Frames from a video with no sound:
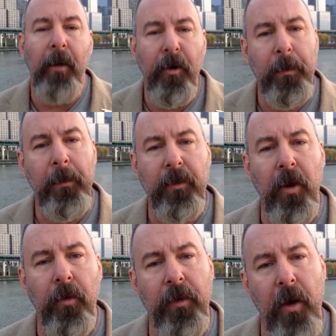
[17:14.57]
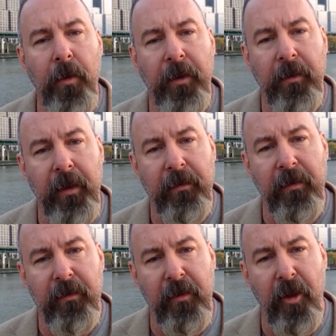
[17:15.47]
Most people don't know that
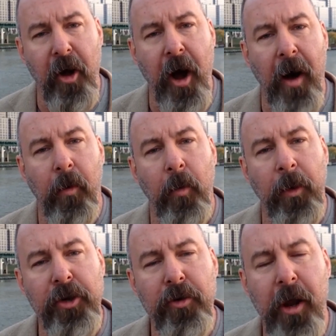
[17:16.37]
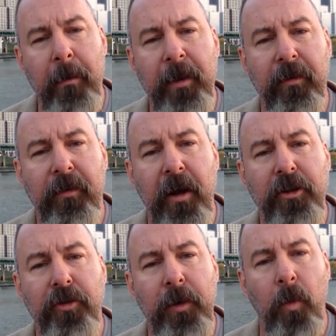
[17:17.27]
this is the law. When you come in this
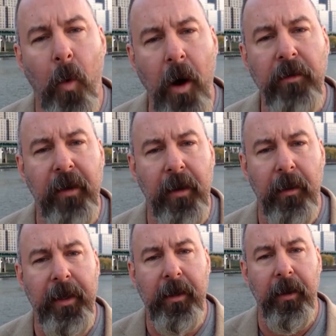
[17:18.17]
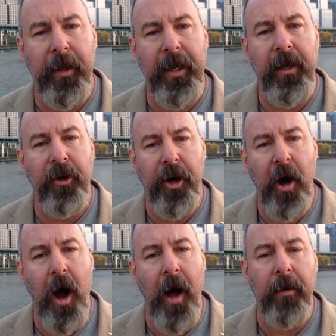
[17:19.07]
country once illegally and
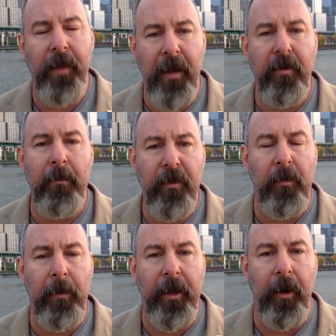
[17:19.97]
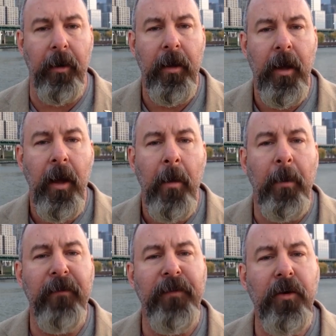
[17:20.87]
you're caught, that's a misdemeanor.
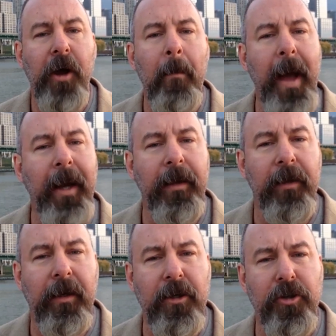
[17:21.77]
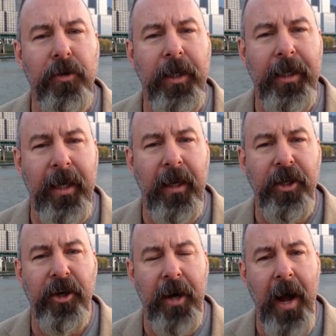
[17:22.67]
But if you come back in the country
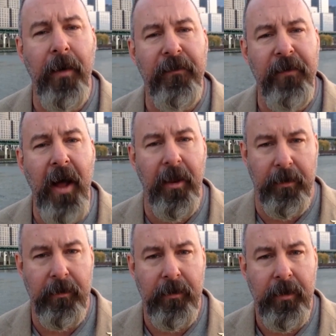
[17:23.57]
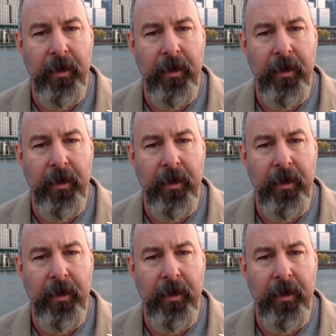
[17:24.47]
again, you're now a felon.